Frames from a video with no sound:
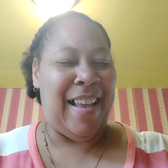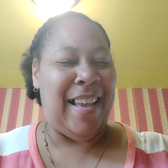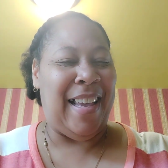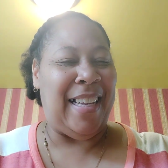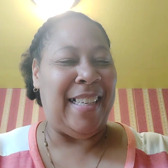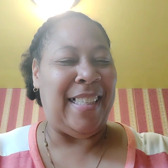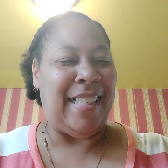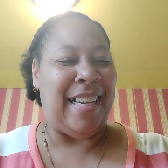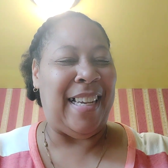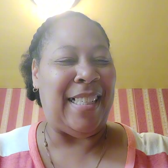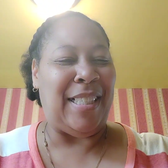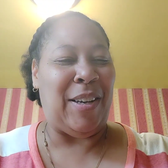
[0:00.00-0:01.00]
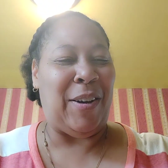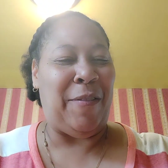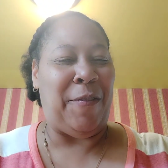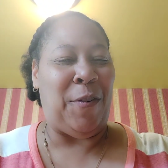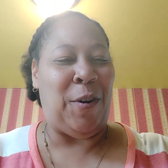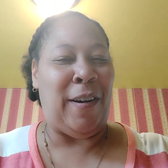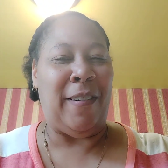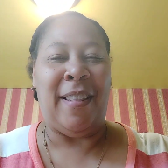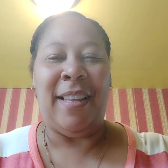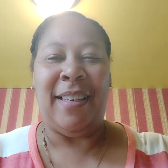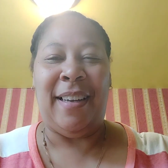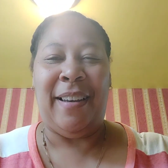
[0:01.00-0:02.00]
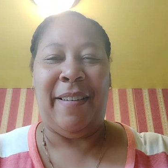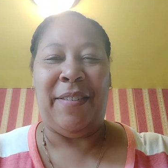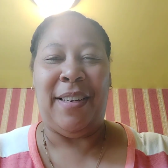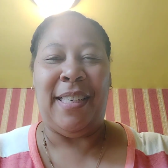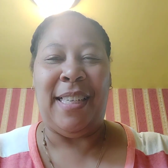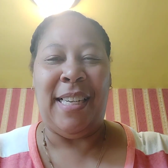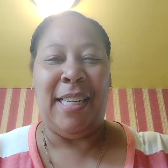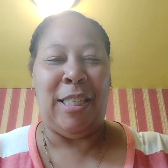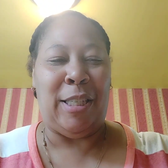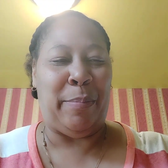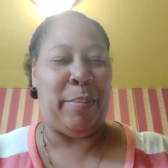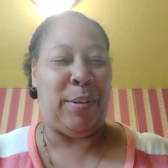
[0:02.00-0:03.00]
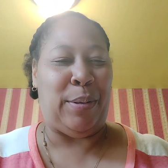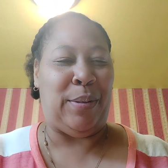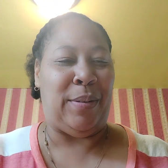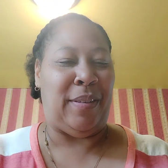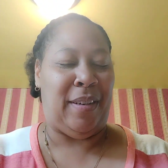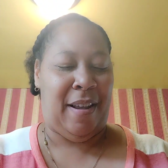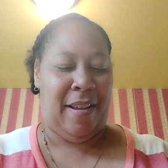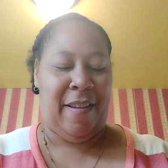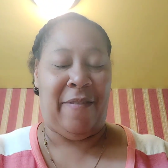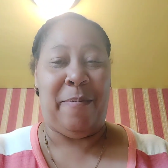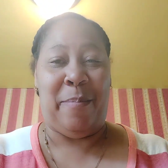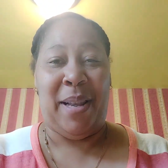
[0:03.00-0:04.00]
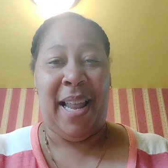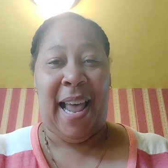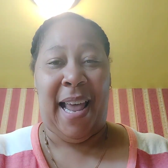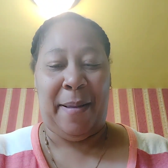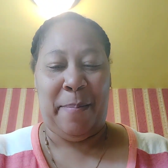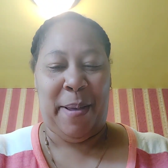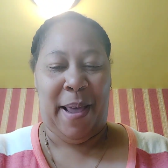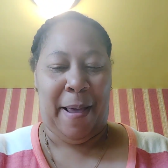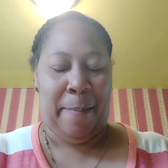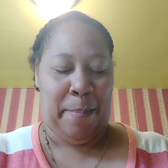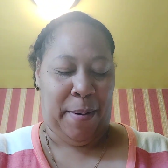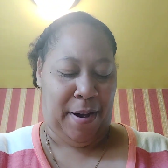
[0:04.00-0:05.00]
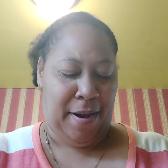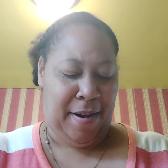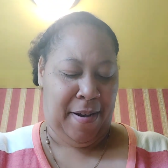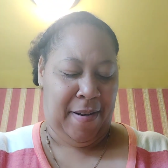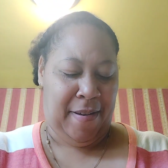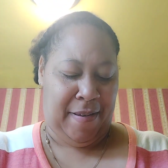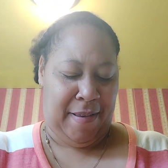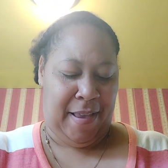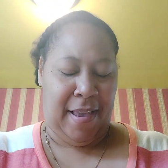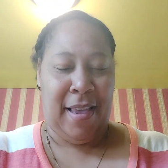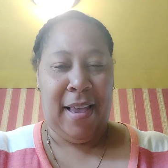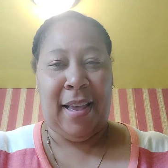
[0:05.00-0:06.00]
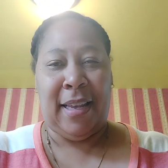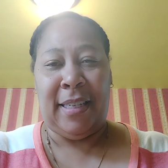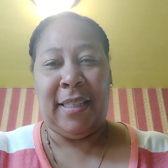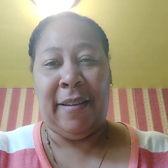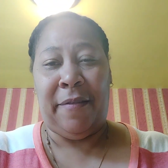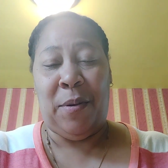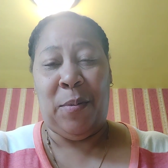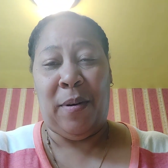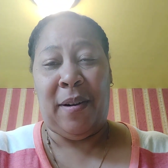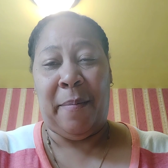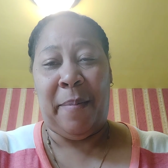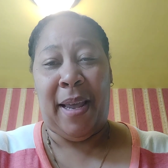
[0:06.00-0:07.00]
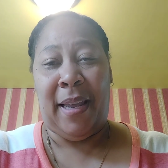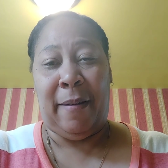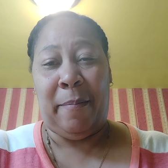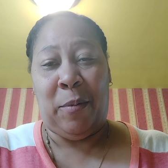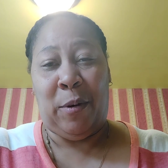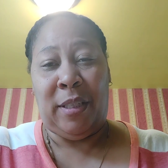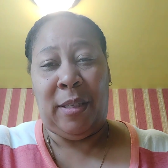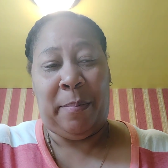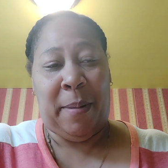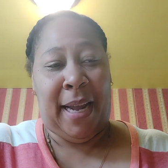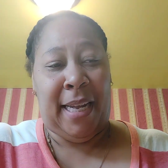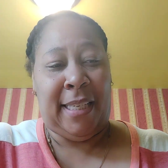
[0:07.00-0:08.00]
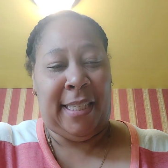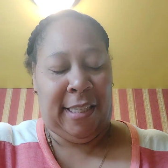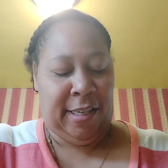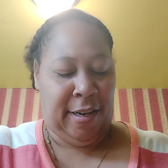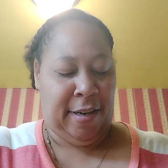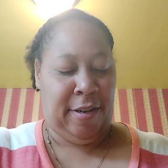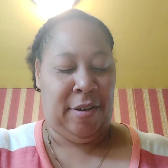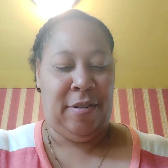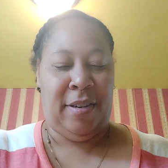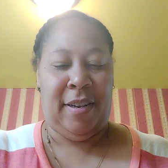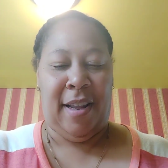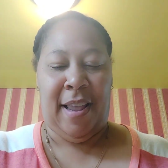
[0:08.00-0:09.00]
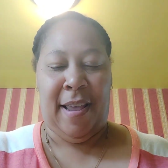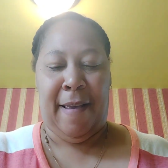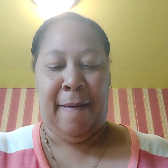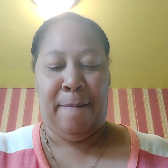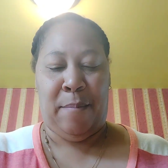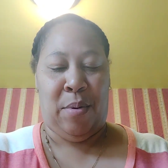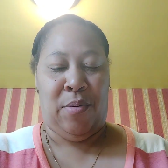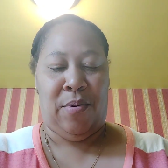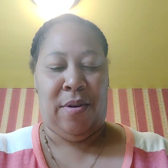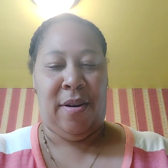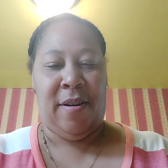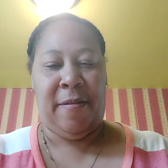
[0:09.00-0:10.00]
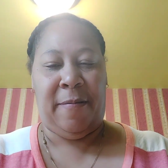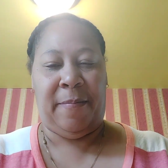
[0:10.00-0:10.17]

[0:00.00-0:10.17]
It says 1/4 of a teaspoon of black pepper. I guess if you want to make it more spicier, you can add more.